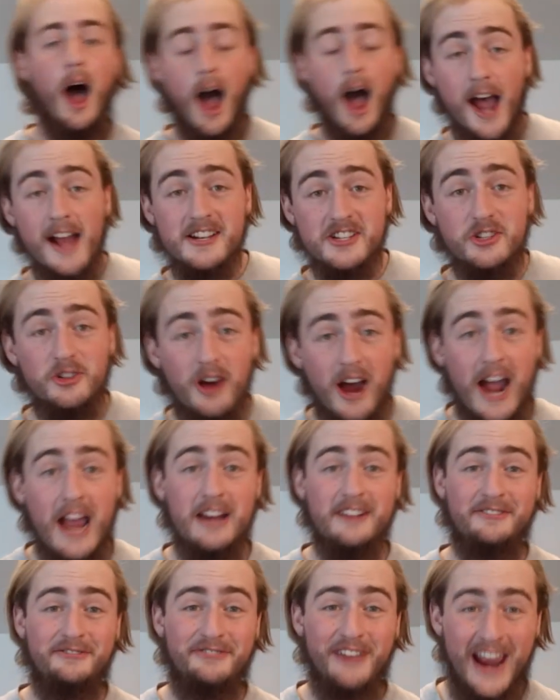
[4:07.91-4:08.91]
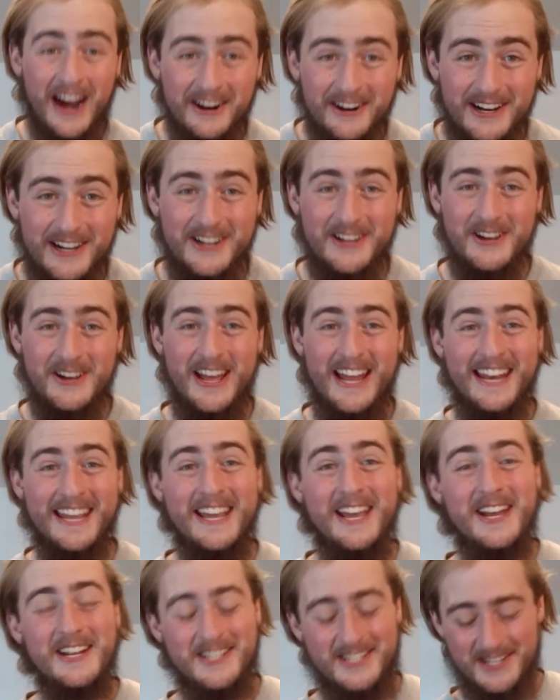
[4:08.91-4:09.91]
I tried very good
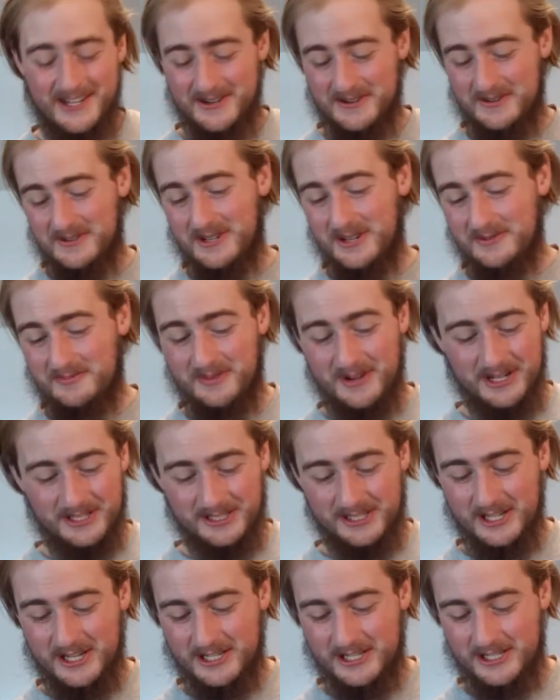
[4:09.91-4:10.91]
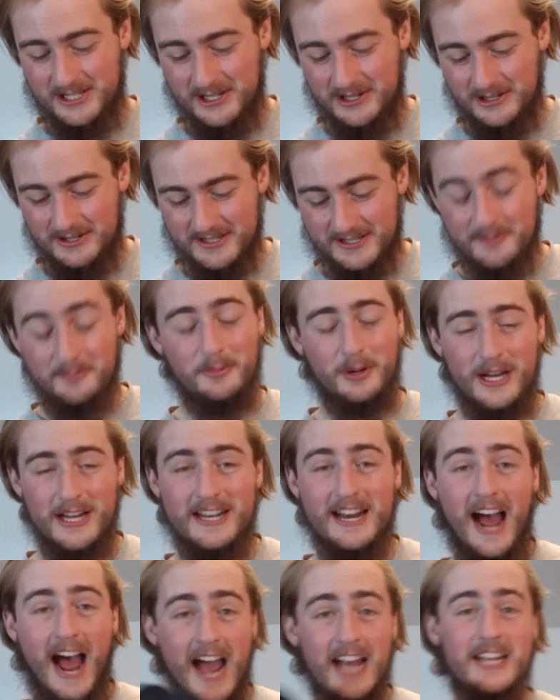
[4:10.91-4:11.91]
to build good shoes,
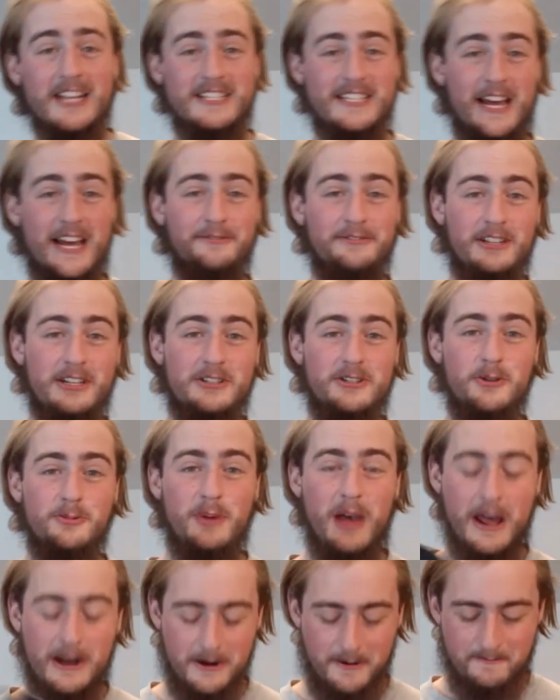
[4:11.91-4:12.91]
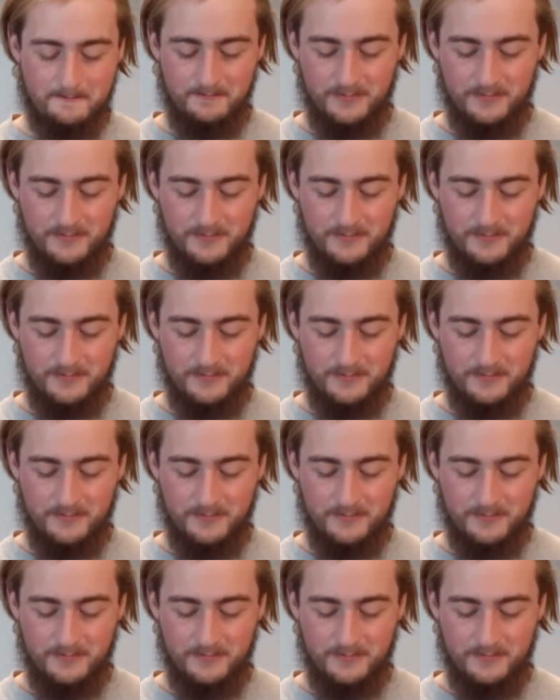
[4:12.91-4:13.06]
but I could definitely do better.